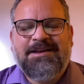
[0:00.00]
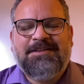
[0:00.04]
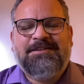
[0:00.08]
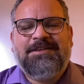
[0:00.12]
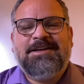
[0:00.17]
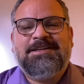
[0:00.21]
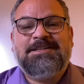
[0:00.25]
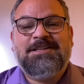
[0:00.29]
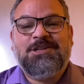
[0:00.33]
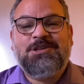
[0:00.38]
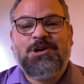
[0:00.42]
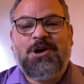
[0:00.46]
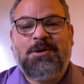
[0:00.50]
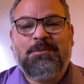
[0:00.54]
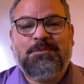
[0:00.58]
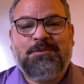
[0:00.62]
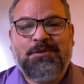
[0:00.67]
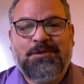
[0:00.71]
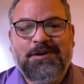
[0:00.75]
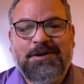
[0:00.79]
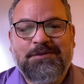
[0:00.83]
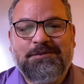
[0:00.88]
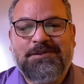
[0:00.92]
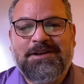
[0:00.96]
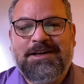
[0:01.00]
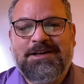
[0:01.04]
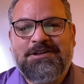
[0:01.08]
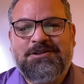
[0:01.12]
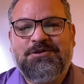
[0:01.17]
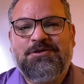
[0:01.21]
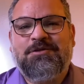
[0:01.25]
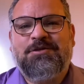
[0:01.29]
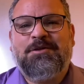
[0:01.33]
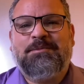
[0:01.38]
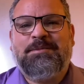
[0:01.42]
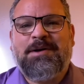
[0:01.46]
This is our
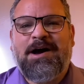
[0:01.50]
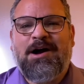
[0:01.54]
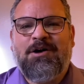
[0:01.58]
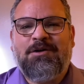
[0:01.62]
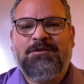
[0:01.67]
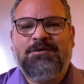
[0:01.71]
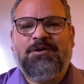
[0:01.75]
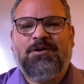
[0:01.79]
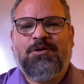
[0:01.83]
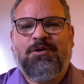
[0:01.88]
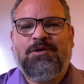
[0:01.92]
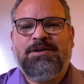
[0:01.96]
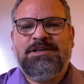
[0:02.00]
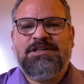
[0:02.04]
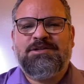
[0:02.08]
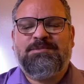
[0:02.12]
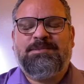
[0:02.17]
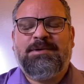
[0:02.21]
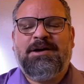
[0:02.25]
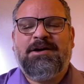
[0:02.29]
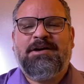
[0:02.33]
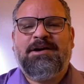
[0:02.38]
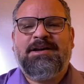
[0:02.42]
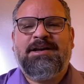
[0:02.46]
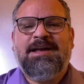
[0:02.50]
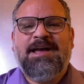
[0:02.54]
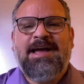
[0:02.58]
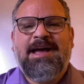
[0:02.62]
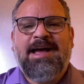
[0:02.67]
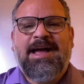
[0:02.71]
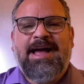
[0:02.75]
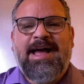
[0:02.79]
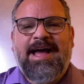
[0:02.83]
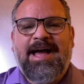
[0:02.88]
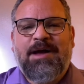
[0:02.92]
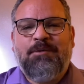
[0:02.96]
privilege through the power of the Holy Spirit
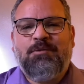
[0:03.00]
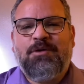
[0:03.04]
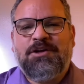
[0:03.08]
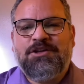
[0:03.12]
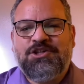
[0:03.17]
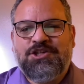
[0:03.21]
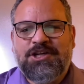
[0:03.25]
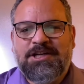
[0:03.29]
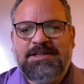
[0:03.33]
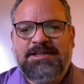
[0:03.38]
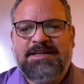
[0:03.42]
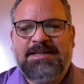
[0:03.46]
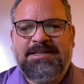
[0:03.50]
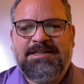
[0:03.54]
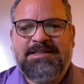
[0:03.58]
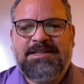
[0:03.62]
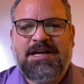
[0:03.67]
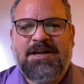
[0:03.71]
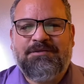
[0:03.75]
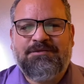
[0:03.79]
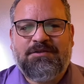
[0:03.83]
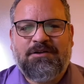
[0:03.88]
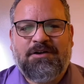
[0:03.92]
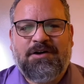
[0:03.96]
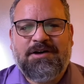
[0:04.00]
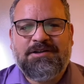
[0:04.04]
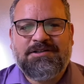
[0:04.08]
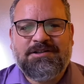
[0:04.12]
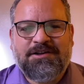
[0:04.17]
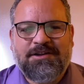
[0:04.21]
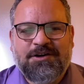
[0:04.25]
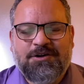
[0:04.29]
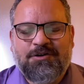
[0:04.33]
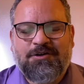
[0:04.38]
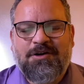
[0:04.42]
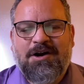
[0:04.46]
and what Jesus has done for us
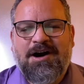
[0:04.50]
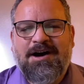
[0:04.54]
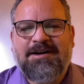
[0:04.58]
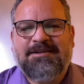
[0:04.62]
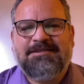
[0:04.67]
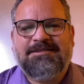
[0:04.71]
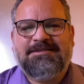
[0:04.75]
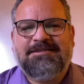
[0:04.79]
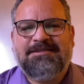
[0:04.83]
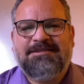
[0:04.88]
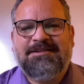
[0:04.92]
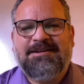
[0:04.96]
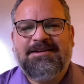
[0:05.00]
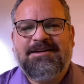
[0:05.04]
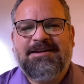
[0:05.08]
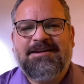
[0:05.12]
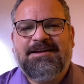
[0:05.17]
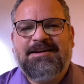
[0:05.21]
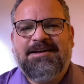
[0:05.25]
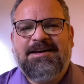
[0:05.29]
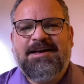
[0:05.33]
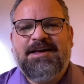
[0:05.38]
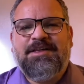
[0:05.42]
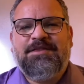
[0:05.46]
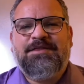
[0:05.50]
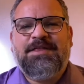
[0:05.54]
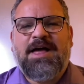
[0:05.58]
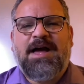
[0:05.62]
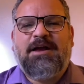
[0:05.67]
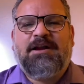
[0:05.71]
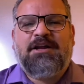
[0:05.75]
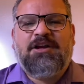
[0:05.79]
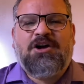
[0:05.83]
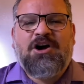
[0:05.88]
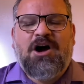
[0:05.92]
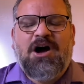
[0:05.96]
on the cross.
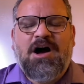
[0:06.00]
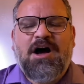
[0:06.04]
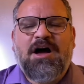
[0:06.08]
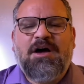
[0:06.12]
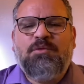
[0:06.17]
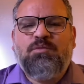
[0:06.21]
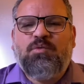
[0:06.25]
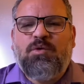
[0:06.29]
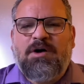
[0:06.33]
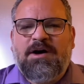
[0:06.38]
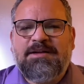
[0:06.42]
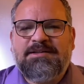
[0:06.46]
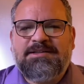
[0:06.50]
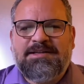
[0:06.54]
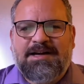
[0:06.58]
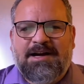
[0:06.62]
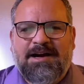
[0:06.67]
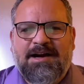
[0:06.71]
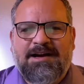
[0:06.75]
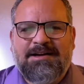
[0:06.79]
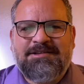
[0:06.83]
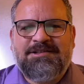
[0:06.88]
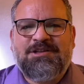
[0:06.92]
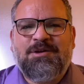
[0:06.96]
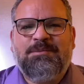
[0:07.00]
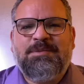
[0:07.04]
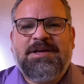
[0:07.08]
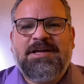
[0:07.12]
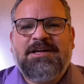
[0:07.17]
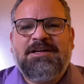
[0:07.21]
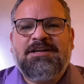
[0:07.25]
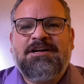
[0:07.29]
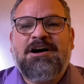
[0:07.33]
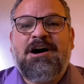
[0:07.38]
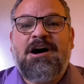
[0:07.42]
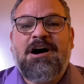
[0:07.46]
That God wants us to be
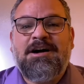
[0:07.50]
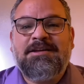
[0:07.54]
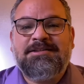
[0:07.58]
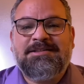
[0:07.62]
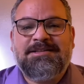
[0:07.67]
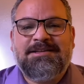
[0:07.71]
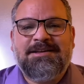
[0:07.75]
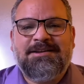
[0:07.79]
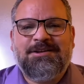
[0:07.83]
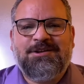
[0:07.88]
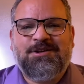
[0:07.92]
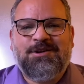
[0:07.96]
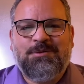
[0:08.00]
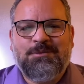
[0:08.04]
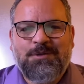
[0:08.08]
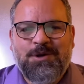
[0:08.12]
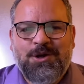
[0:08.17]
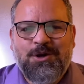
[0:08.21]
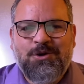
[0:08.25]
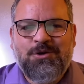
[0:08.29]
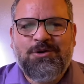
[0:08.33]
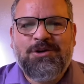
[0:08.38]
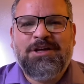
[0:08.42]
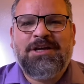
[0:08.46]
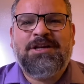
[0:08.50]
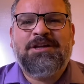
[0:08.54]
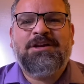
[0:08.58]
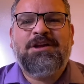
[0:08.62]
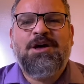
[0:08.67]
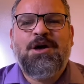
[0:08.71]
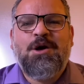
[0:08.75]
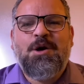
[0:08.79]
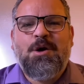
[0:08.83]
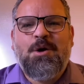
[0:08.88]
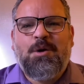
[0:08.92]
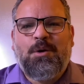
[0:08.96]
in constant communion
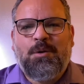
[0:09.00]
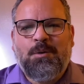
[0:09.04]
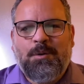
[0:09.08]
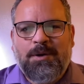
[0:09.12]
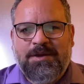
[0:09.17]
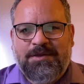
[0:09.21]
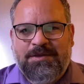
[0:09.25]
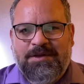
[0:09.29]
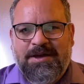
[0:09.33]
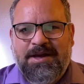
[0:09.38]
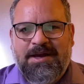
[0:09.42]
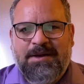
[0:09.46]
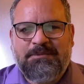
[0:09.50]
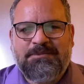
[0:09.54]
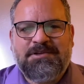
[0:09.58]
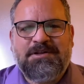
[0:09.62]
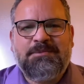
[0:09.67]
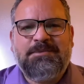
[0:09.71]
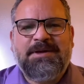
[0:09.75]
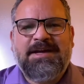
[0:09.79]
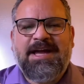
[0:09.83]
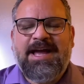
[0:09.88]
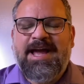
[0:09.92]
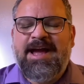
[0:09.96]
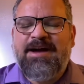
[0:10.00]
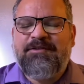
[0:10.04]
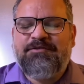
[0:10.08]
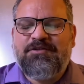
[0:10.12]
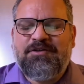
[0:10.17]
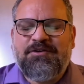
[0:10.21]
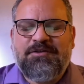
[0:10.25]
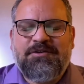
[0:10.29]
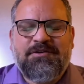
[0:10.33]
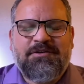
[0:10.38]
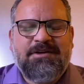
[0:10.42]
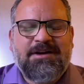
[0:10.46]
with Him, to be
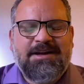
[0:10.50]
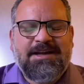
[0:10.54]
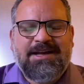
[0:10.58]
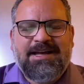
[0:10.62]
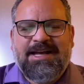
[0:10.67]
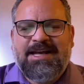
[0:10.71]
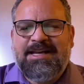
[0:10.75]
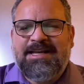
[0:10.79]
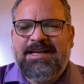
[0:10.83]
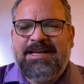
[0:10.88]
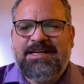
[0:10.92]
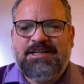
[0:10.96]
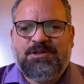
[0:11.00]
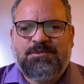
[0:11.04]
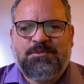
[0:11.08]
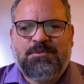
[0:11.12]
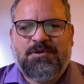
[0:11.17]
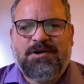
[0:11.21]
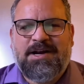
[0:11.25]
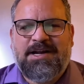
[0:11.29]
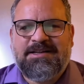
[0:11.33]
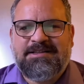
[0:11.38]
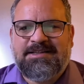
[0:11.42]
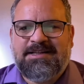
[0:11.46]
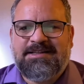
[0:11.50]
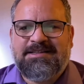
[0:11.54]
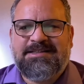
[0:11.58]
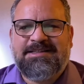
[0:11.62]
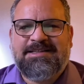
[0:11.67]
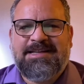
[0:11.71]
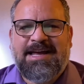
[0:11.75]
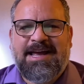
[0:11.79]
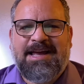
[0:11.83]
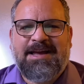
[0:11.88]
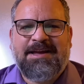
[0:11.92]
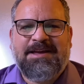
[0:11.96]
ever in His presence
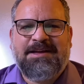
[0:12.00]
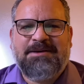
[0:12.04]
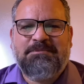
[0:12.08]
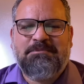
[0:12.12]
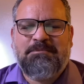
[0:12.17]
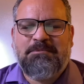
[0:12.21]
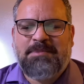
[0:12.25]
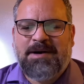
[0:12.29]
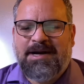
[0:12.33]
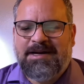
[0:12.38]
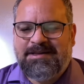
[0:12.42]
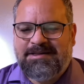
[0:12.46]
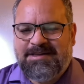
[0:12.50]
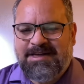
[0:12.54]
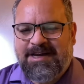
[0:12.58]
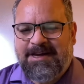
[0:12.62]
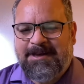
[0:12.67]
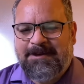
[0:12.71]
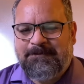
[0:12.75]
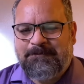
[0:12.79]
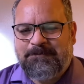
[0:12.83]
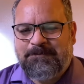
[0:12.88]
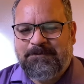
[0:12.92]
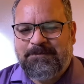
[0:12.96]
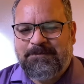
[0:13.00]
day by day.